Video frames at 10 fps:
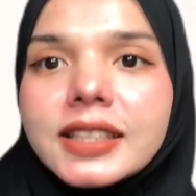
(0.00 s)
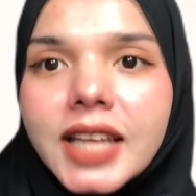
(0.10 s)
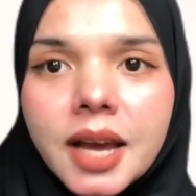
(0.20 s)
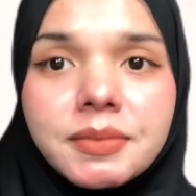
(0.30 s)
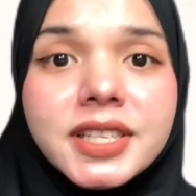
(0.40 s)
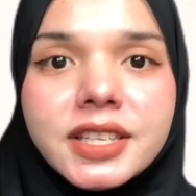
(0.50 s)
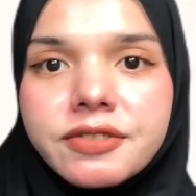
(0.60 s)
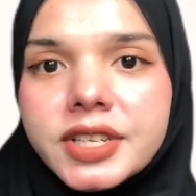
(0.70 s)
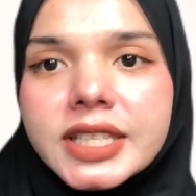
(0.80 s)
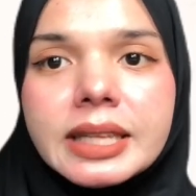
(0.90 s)
Time
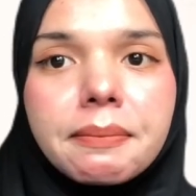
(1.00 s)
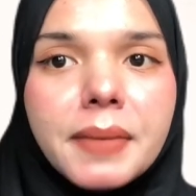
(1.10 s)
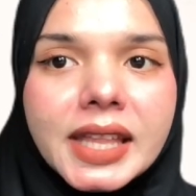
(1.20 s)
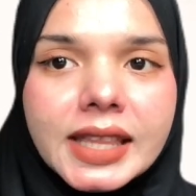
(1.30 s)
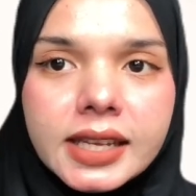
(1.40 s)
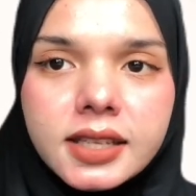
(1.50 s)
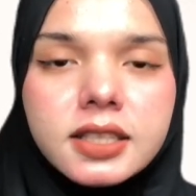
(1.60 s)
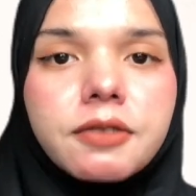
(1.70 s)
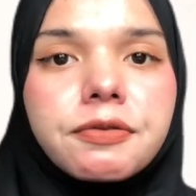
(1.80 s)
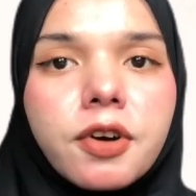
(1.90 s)
series method
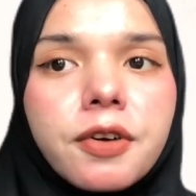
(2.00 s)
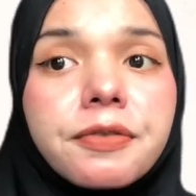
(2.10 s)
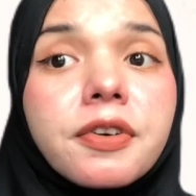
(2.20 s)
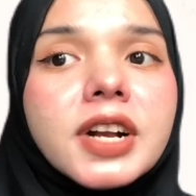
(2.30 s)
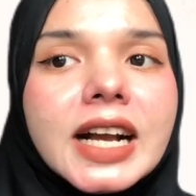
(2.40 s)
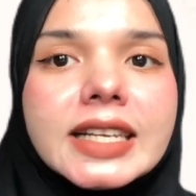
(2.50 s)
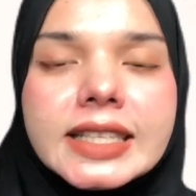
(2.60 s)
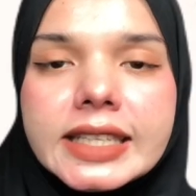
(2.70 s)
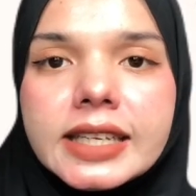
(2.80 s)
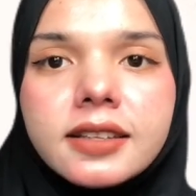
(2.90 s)
for
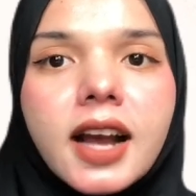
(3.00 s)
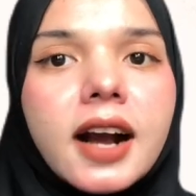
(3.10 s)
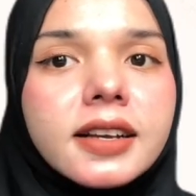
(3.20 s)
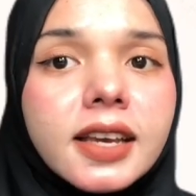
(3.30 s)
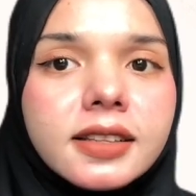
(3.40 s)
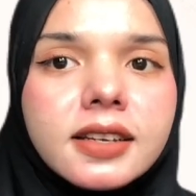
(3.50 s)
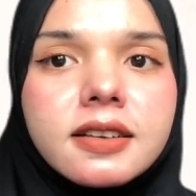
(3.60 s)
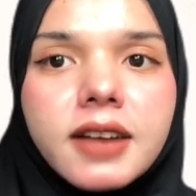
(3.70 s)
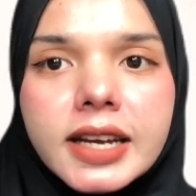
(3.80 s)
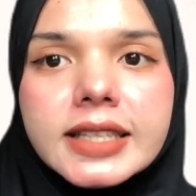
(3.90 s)
forecasting are
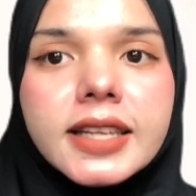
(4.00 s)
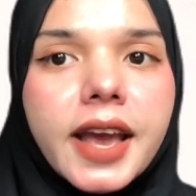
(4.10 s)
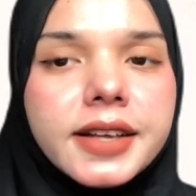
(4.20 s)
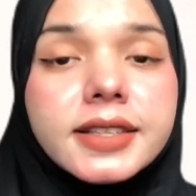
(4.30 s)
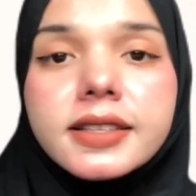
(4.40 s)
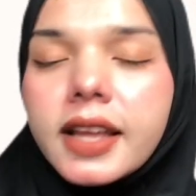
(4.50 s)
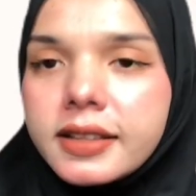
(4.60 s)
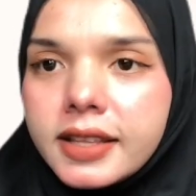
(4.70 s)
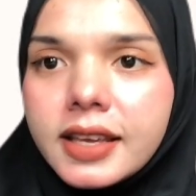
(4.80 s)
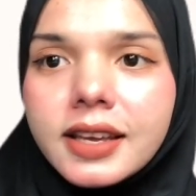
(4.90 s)
categorized as
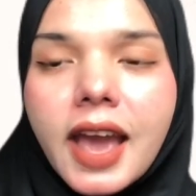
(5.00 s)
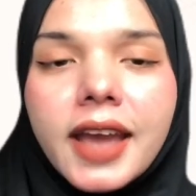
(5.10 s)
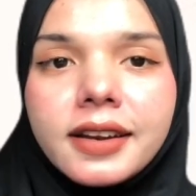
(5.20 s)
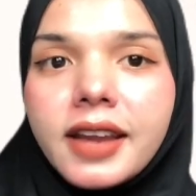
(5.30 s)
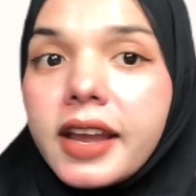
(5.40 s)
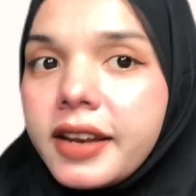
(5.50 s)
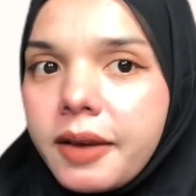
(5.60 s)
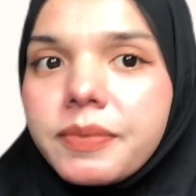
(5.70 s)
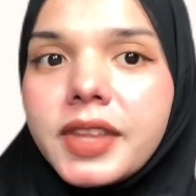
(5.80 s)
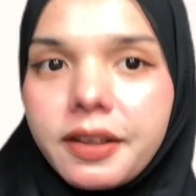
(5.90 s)
static and
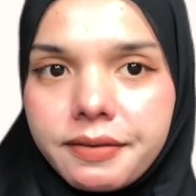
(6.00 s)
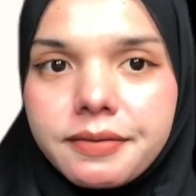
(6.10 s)
adaptive.